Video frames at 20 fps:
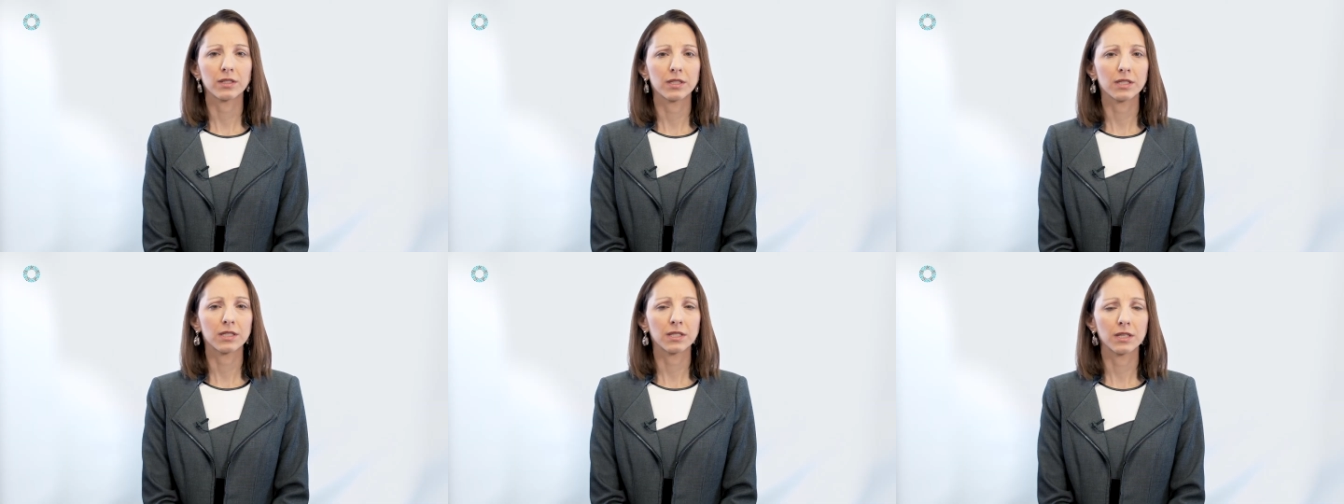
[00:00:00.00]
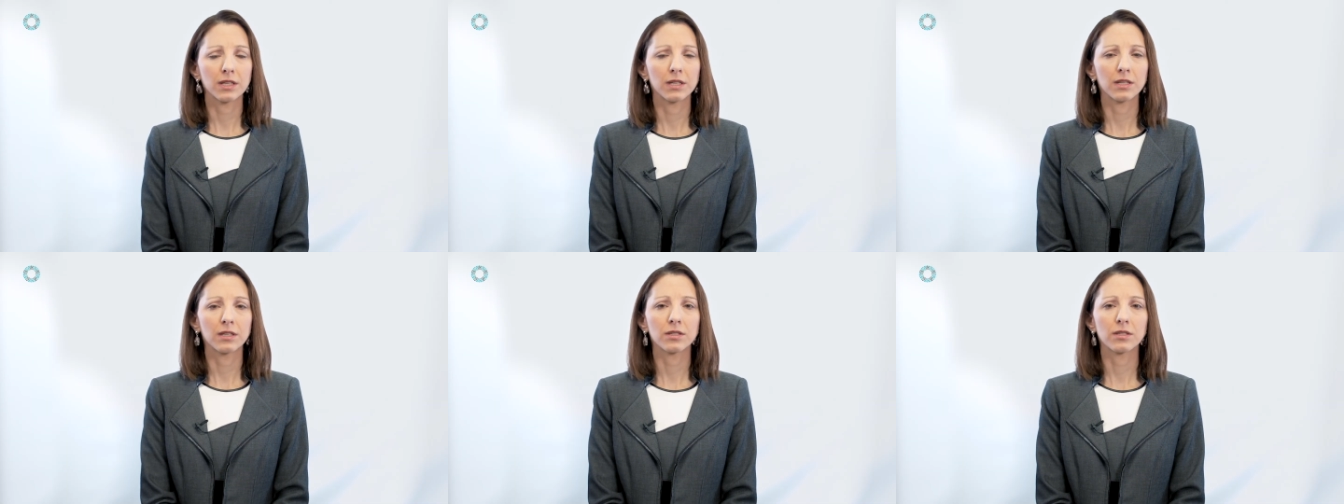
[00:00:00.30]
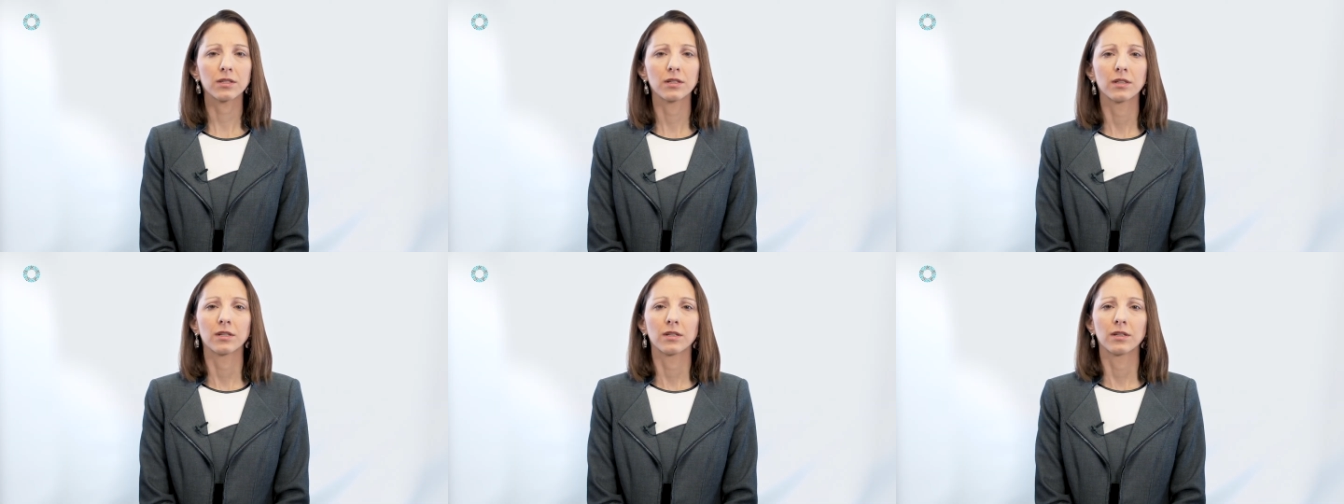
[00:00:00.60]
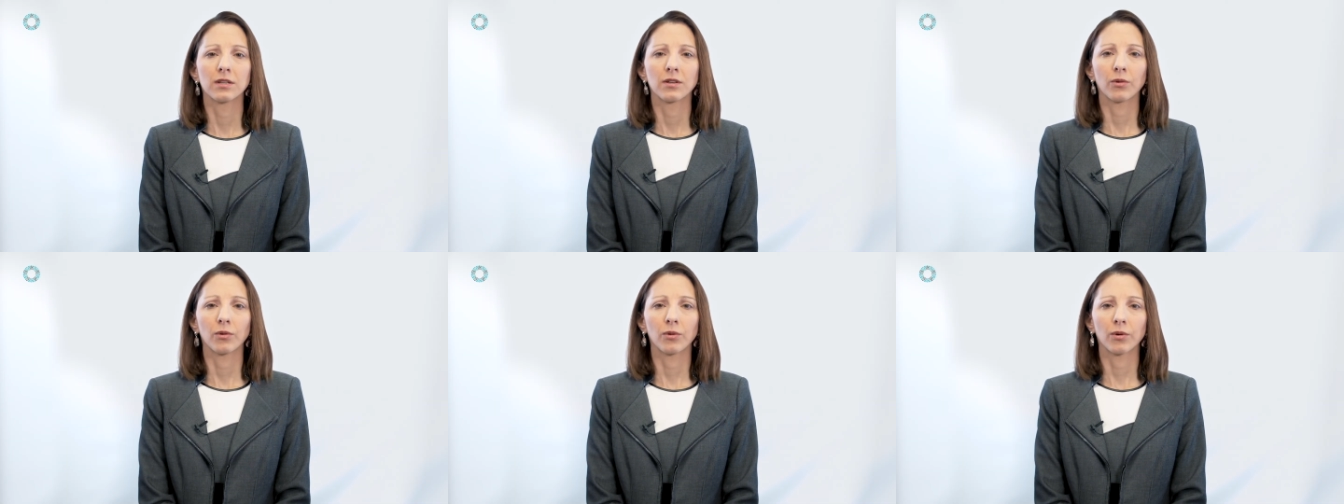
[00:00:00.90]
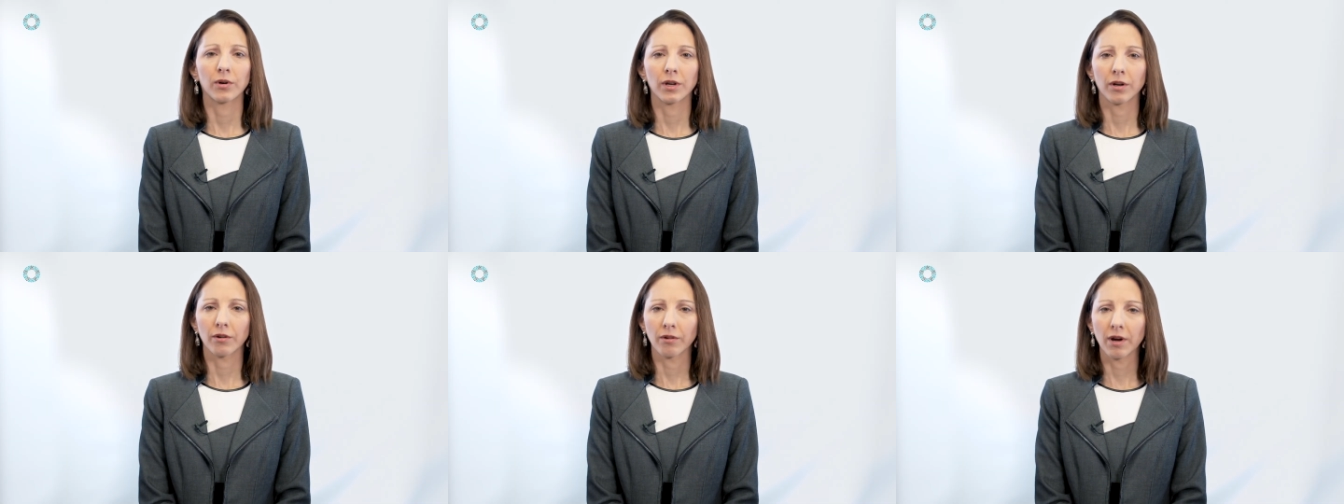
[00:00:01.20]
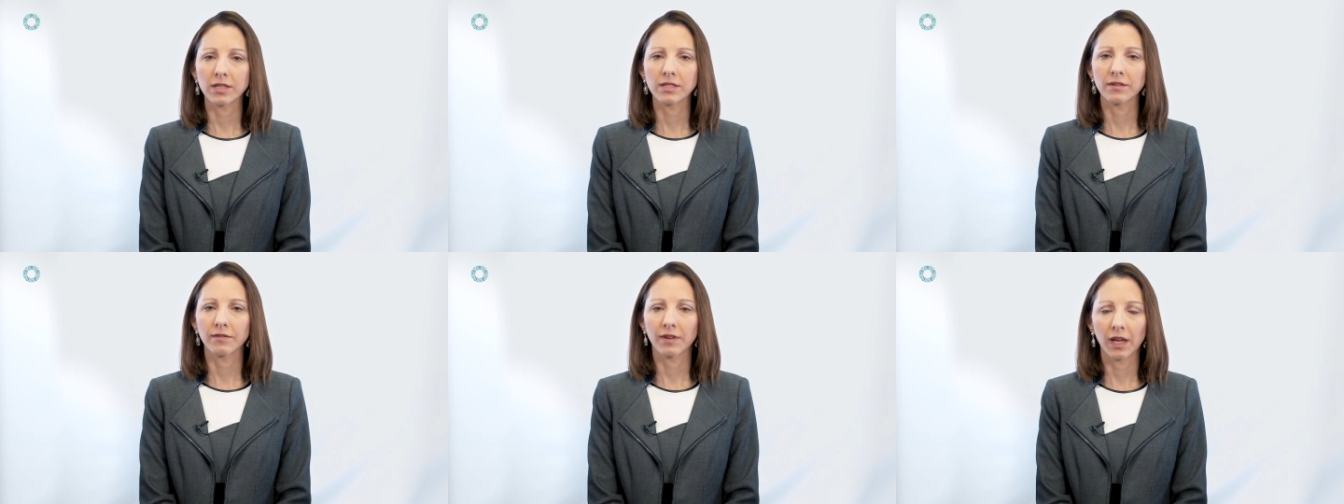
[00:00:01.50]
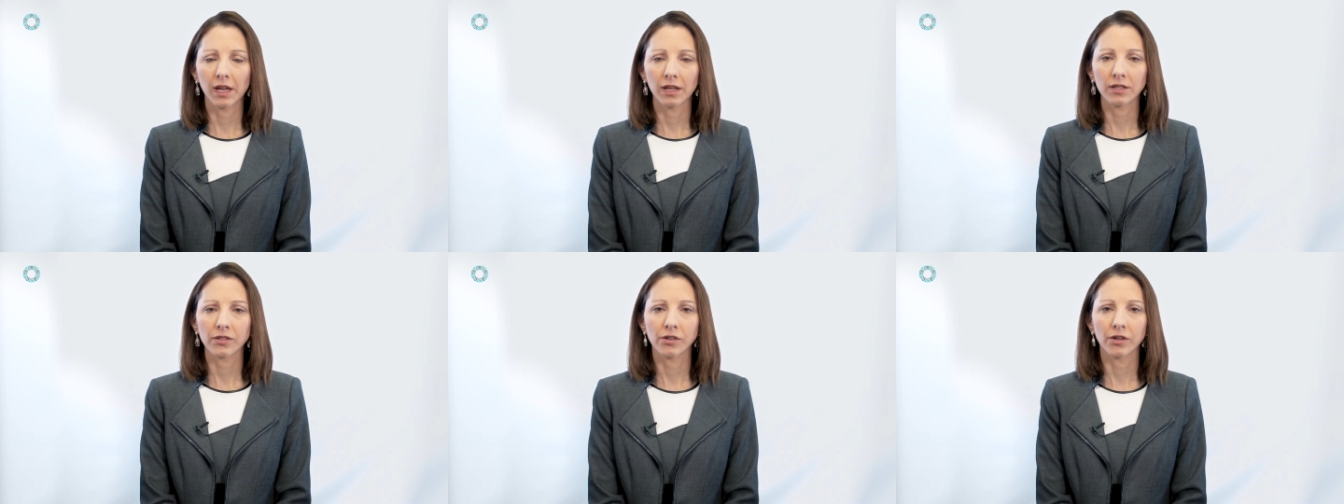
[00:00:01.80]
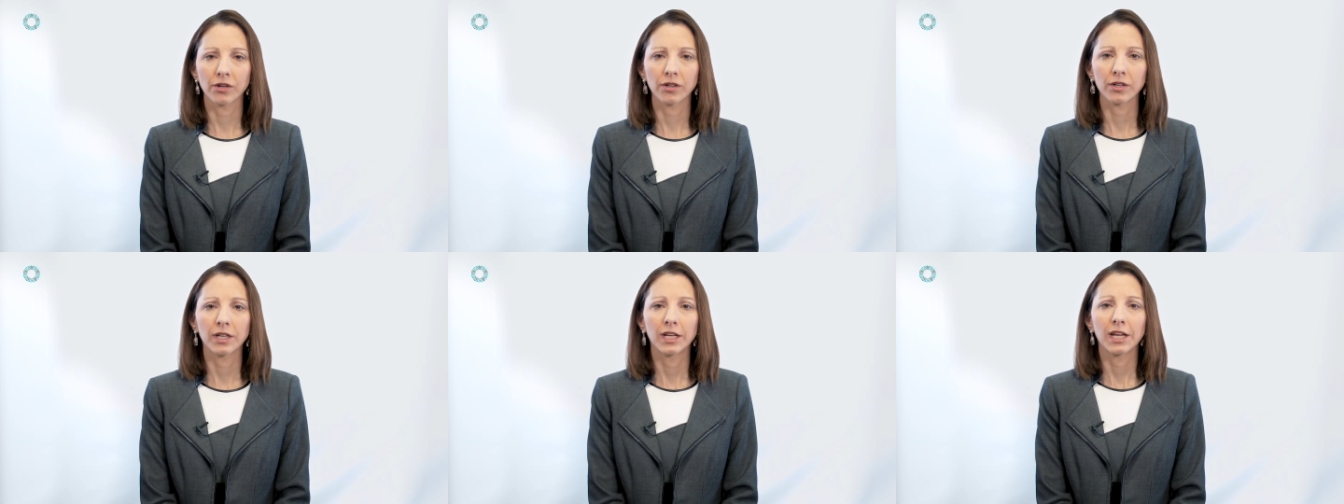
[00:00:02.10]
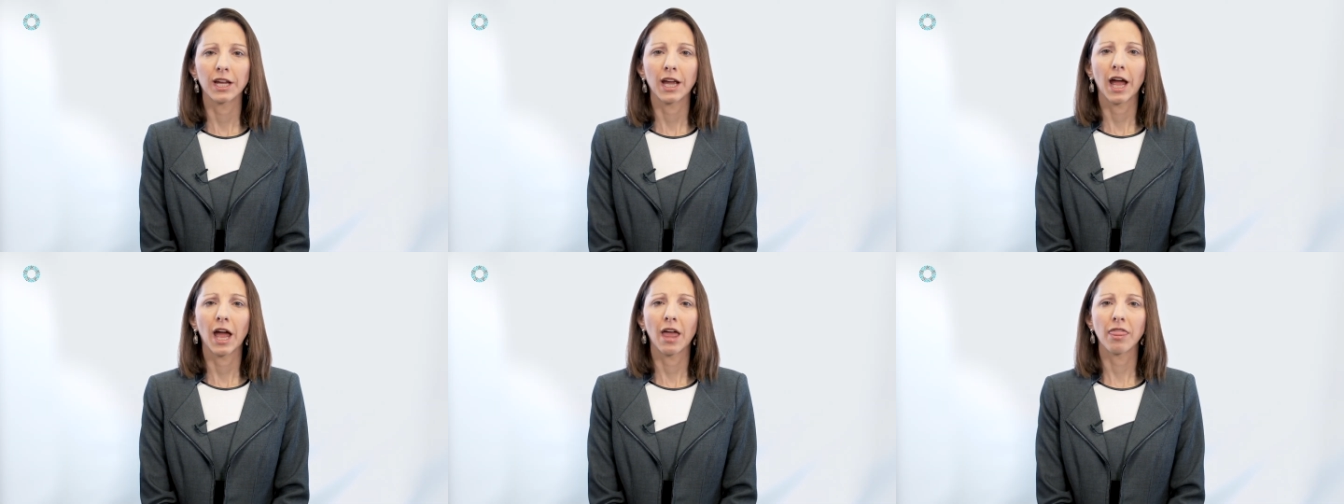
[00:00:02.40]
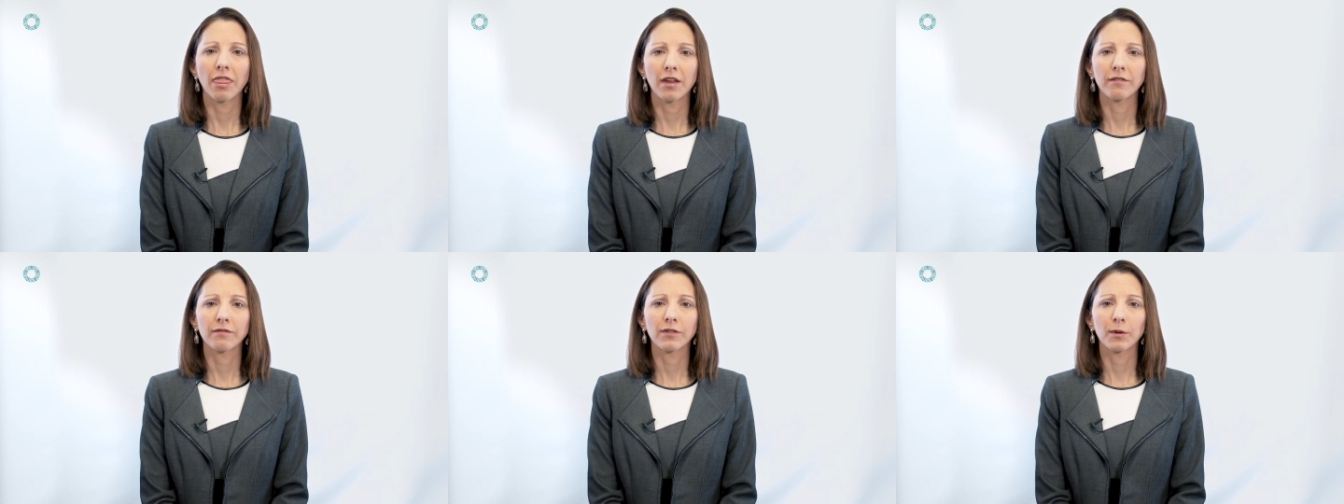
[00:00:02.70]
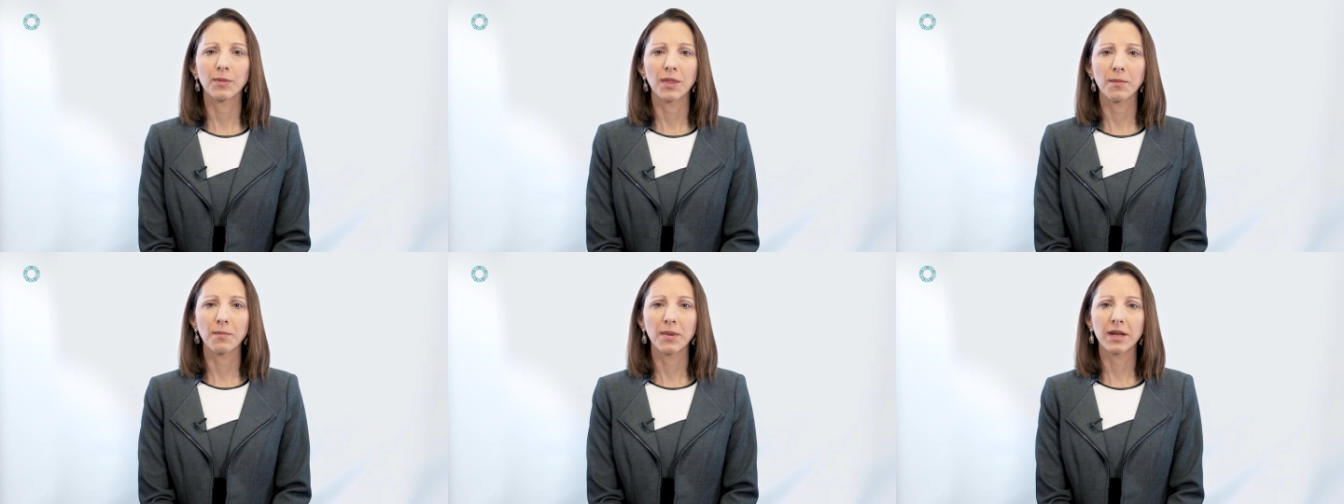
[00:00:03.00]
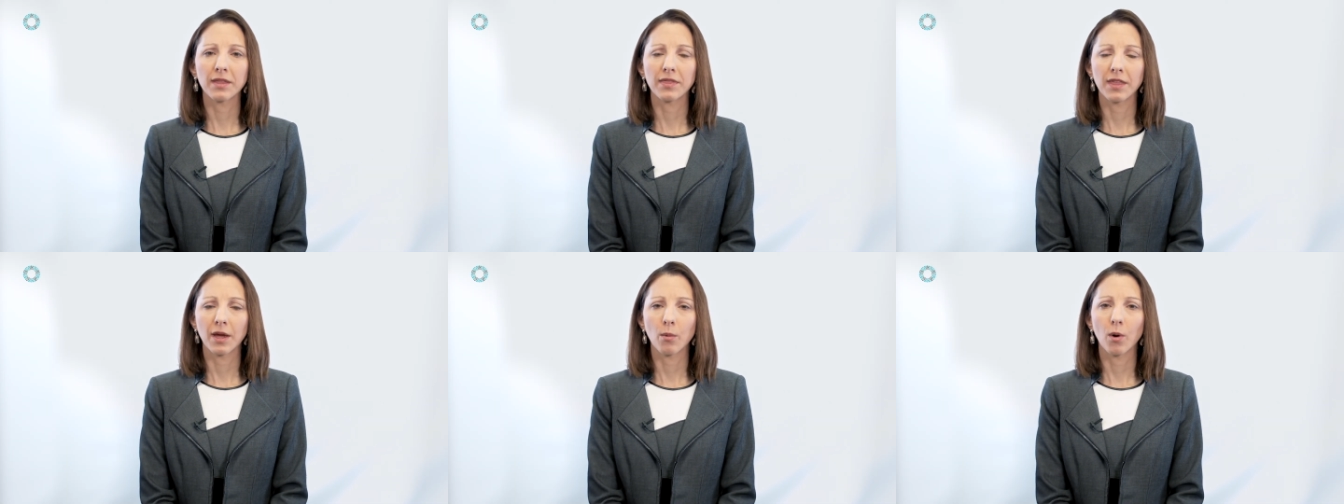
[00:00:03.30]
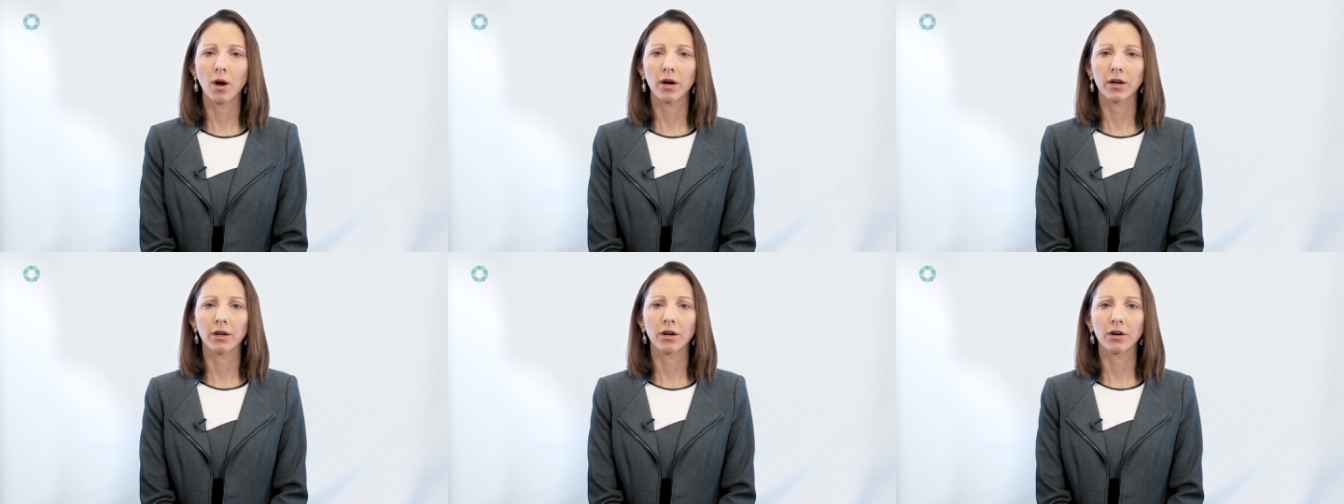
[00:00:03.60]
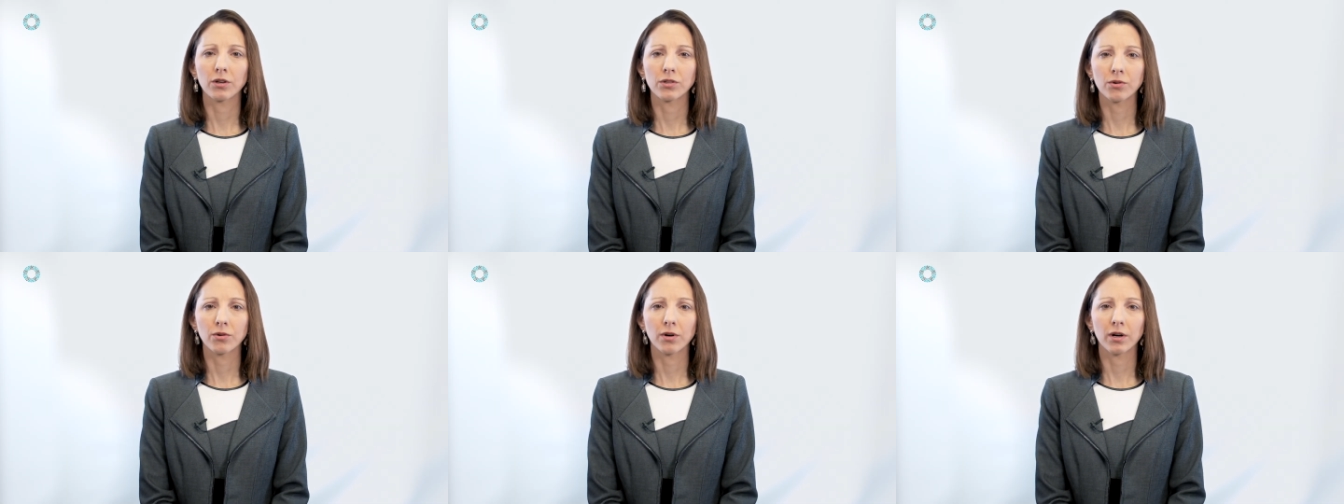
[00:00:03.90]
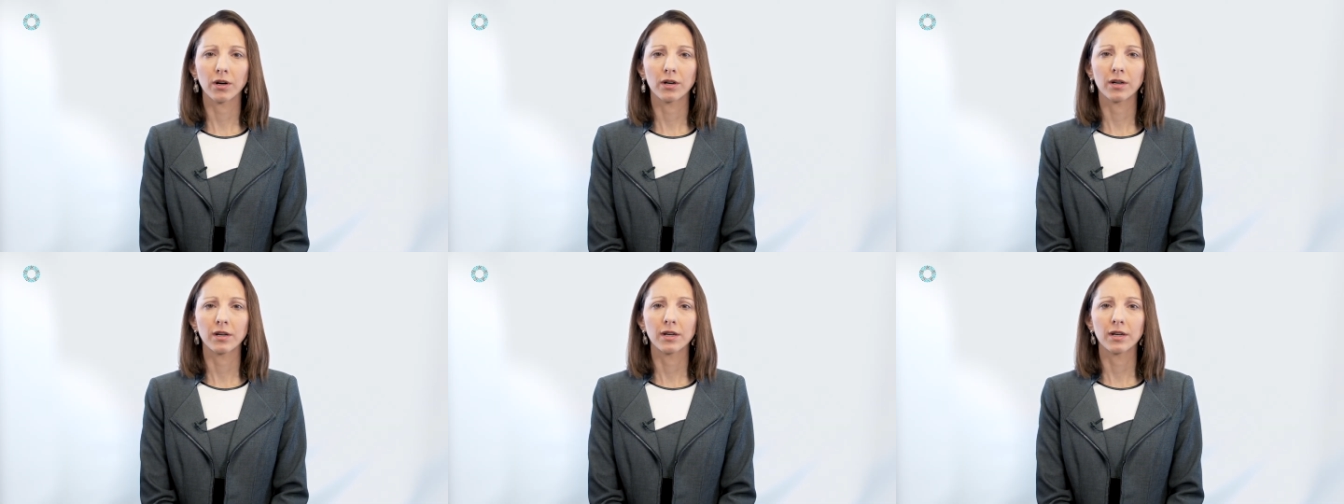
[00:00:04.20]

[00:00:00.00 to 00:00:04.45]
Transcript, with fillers: disease or an aggressive cancer. And then from the minute they walk in our door,